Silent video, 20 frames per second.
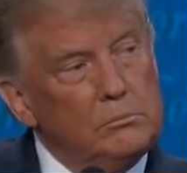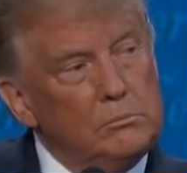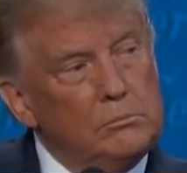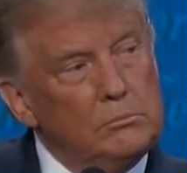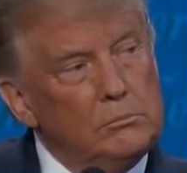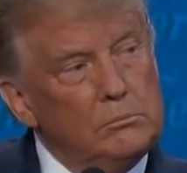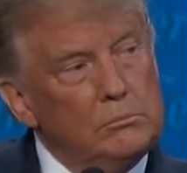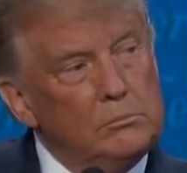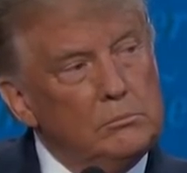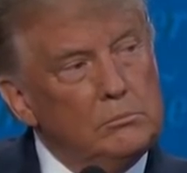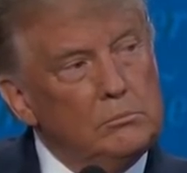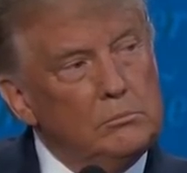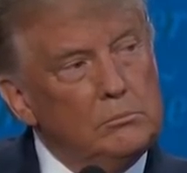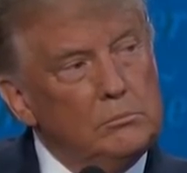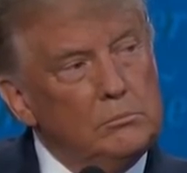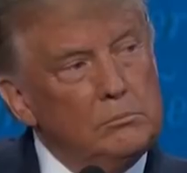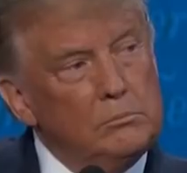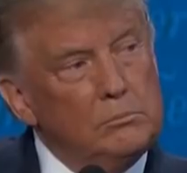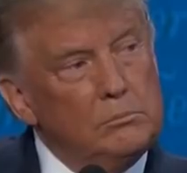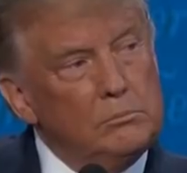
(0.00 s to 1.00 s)

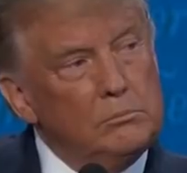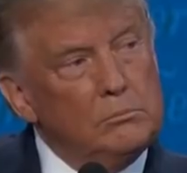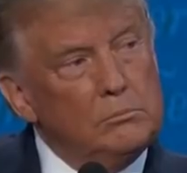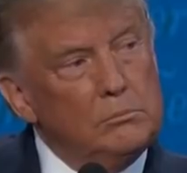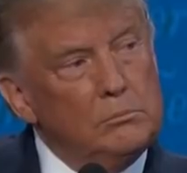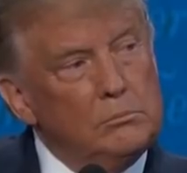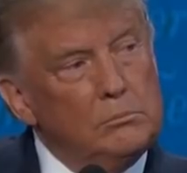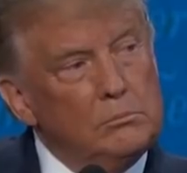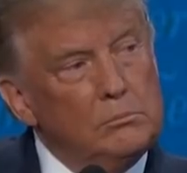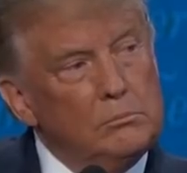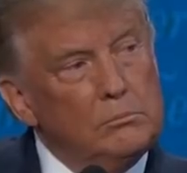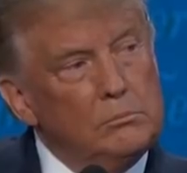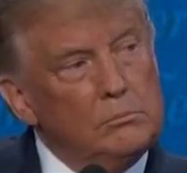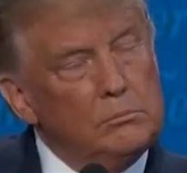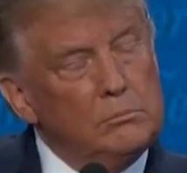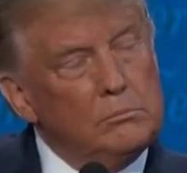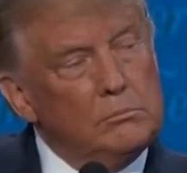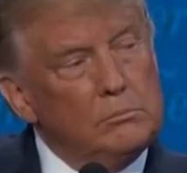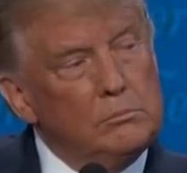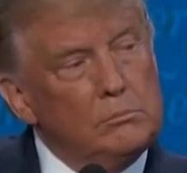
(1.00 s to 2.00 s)

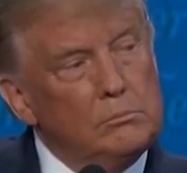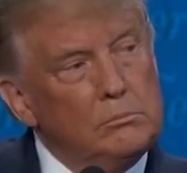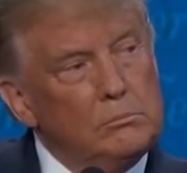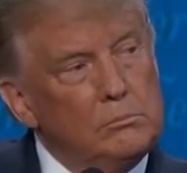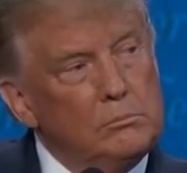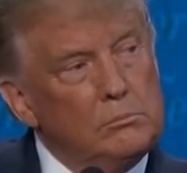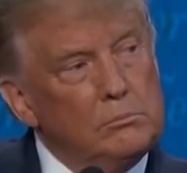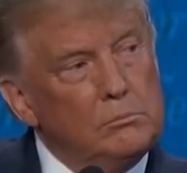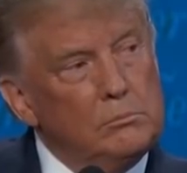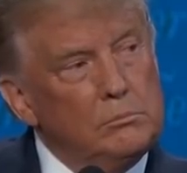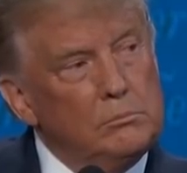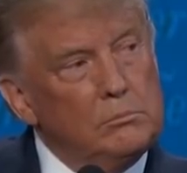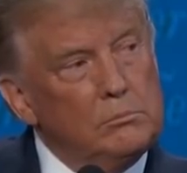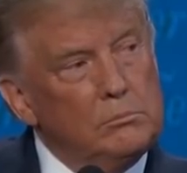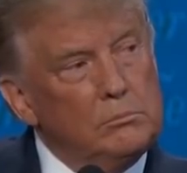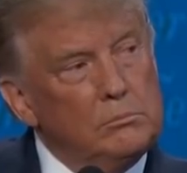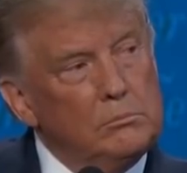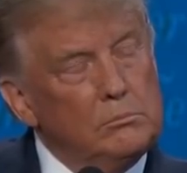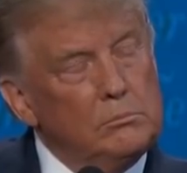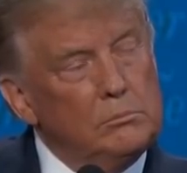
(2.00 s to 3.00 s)

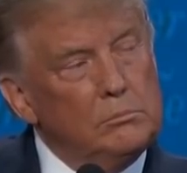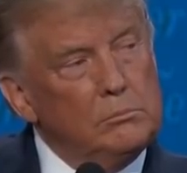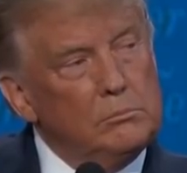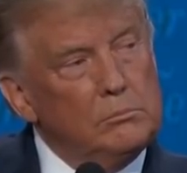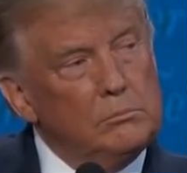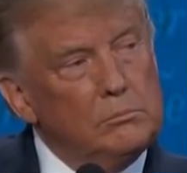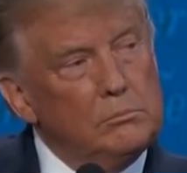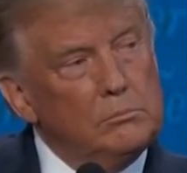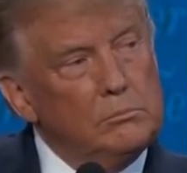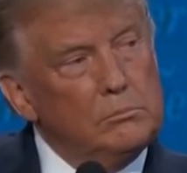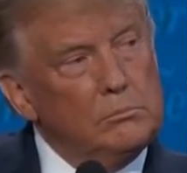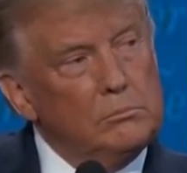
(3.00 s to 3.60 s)
(silent)